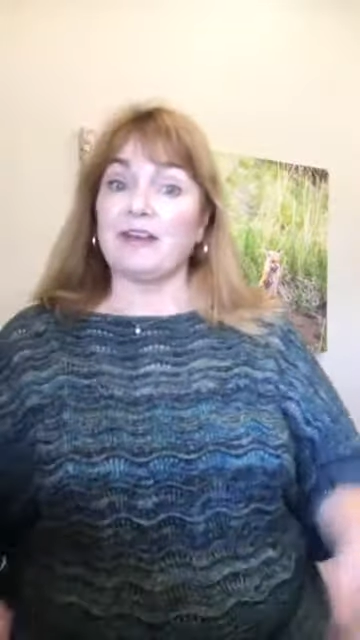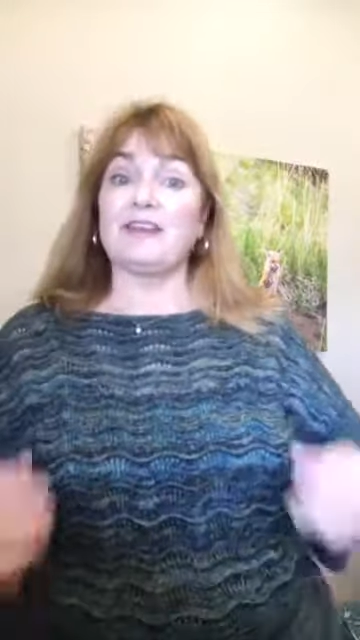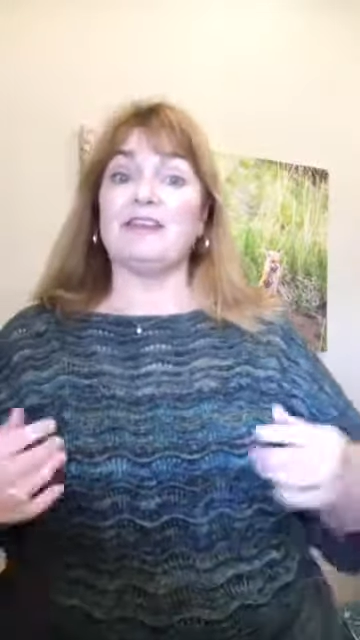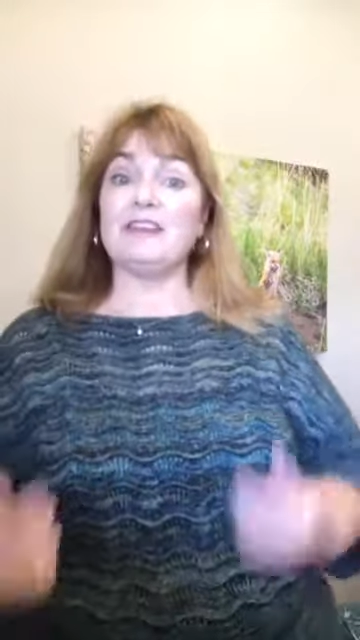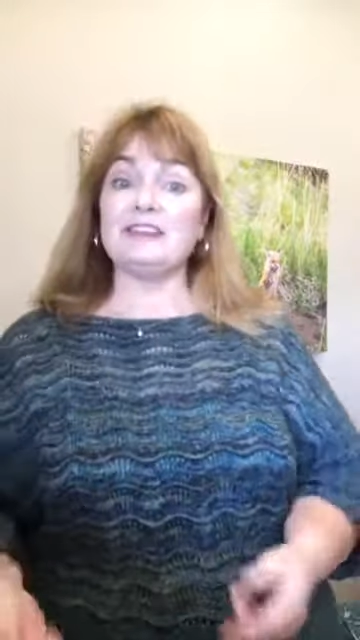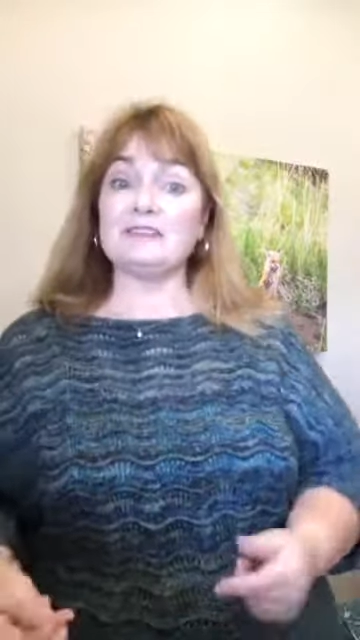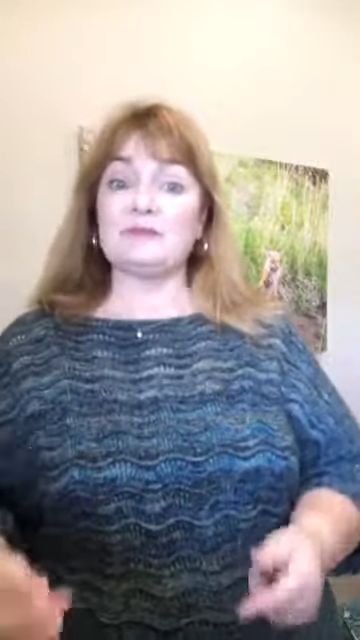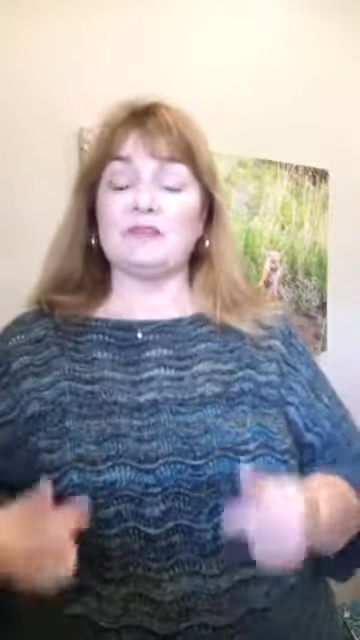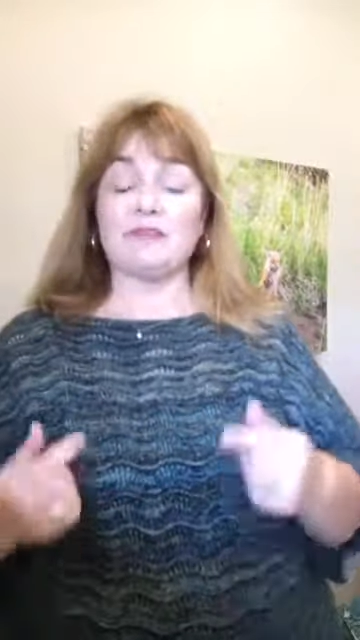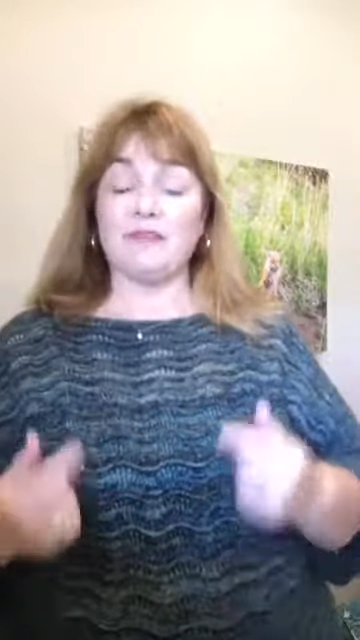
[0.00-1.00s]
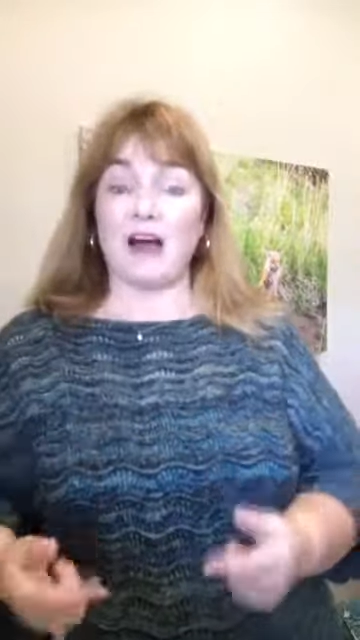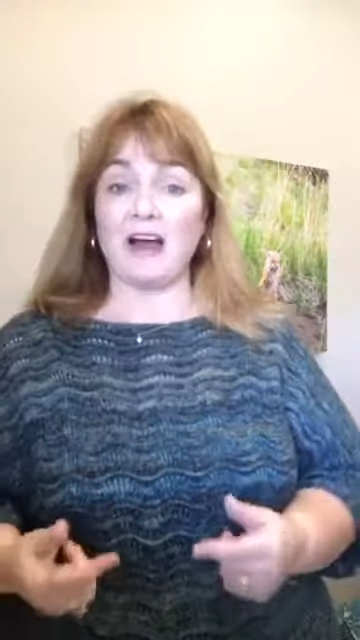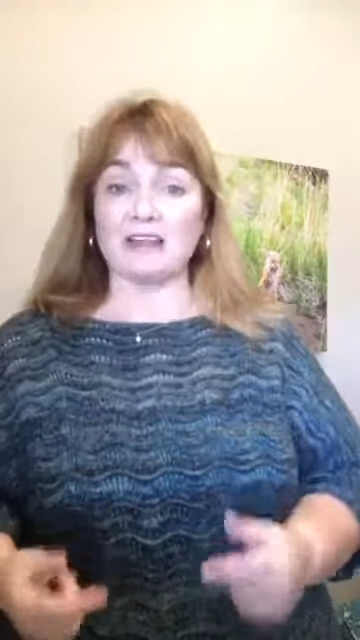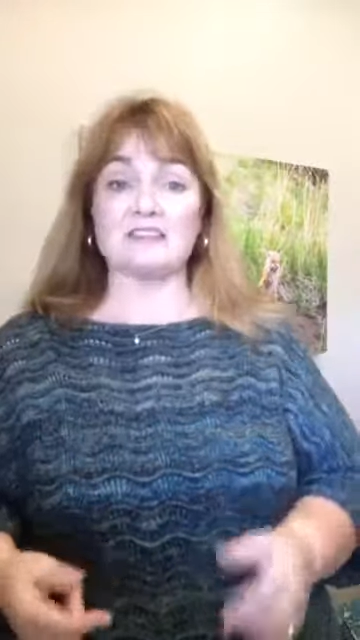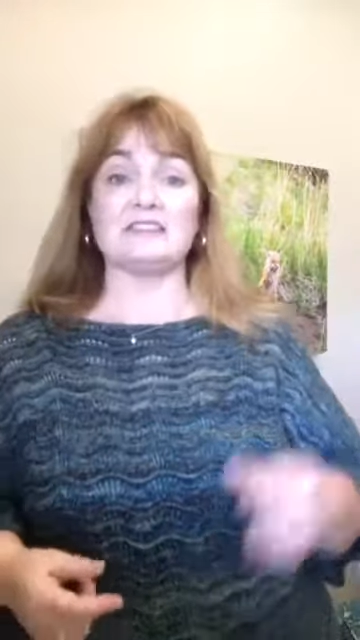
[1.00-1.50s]
this
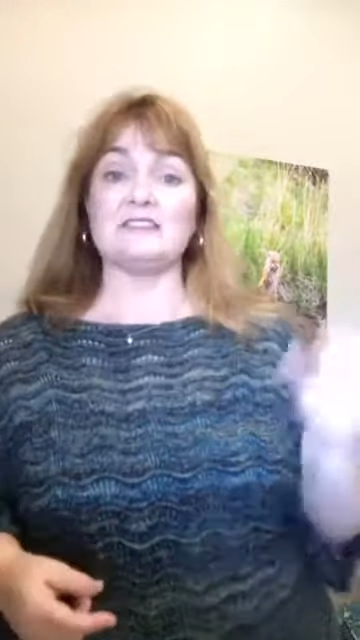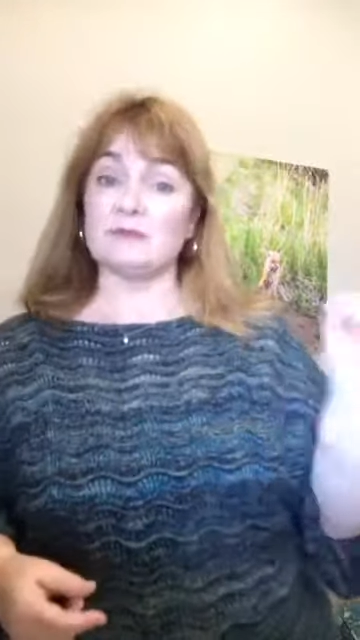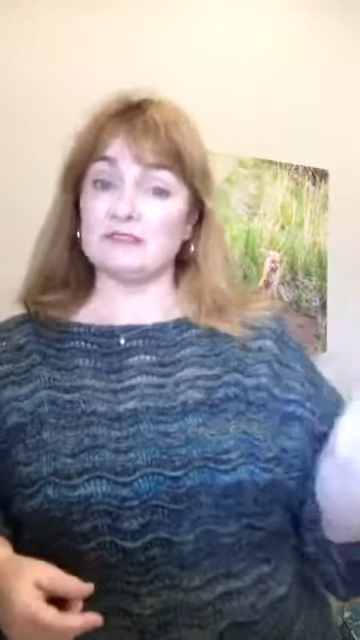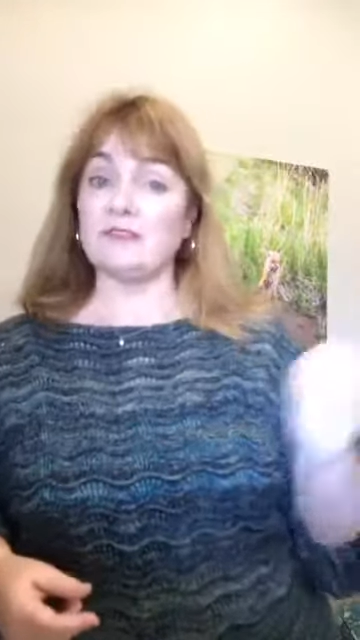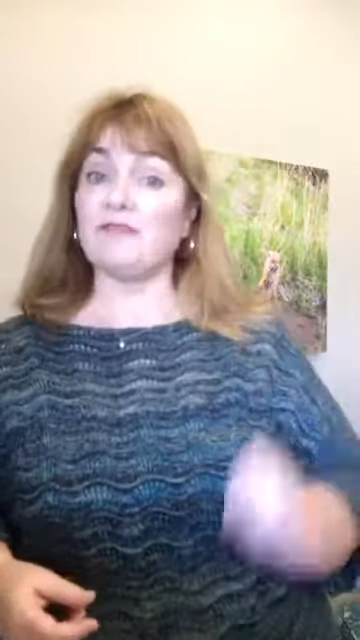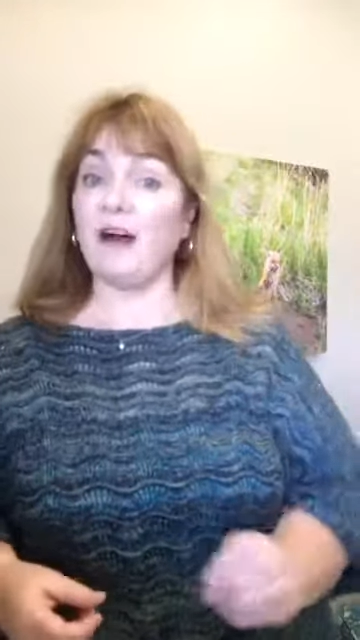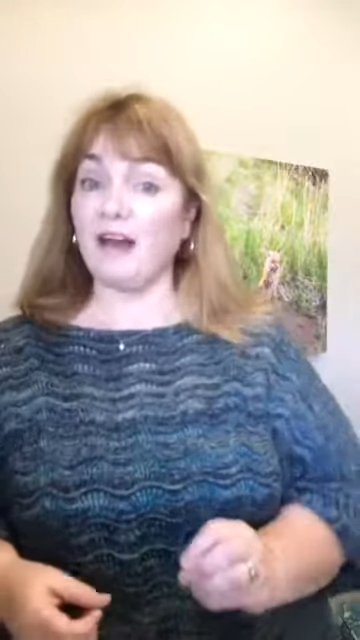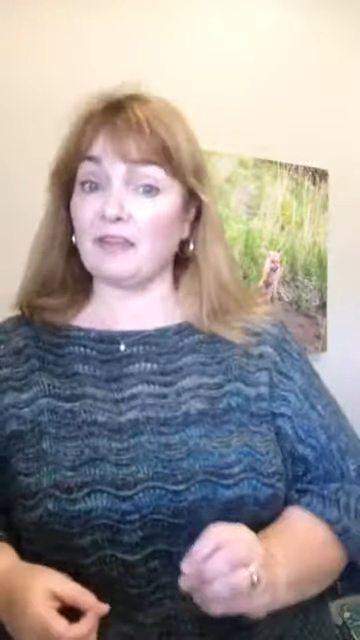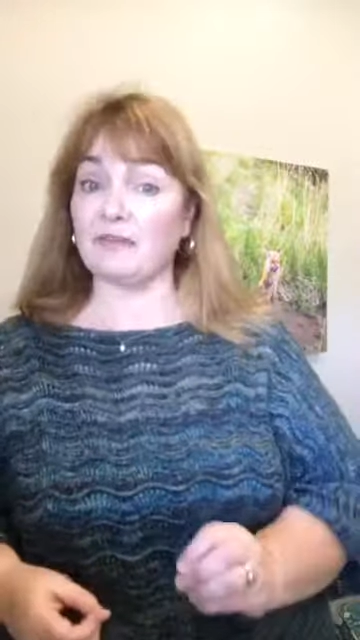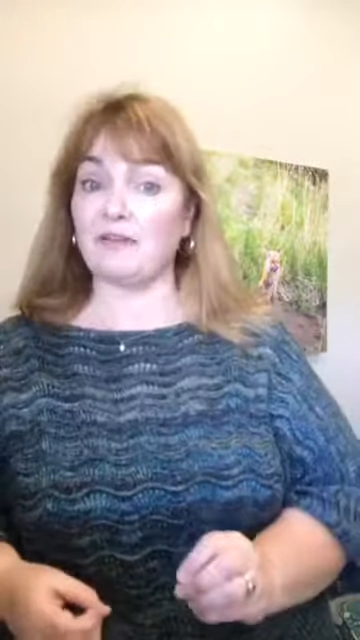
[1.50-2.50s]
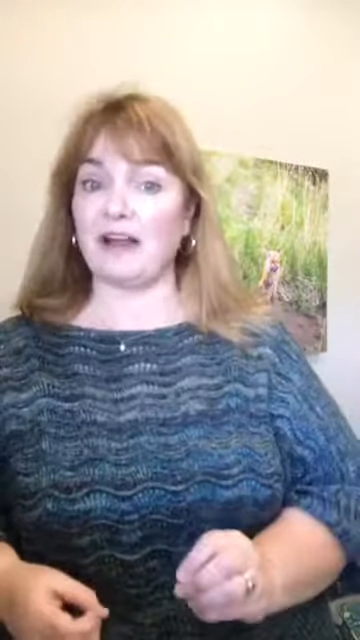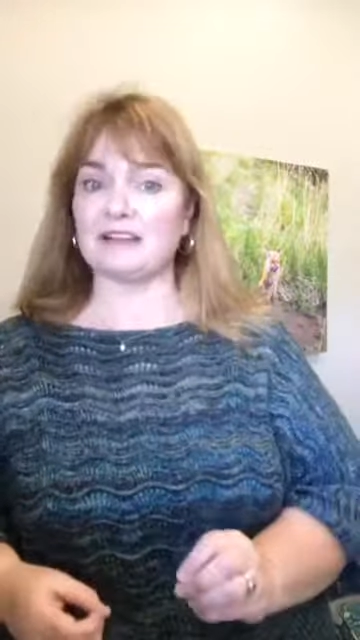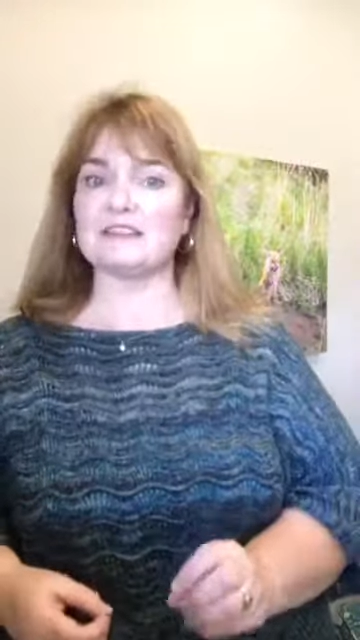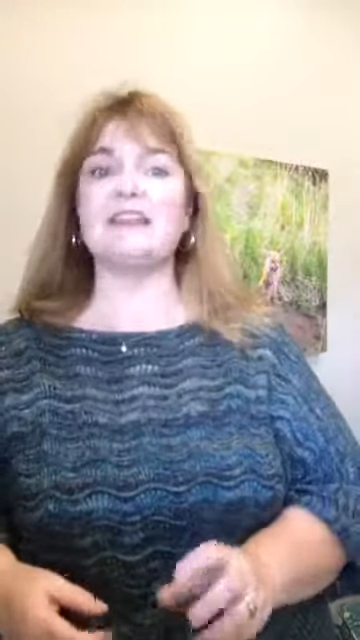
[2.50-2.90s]
fox, this was the father fox.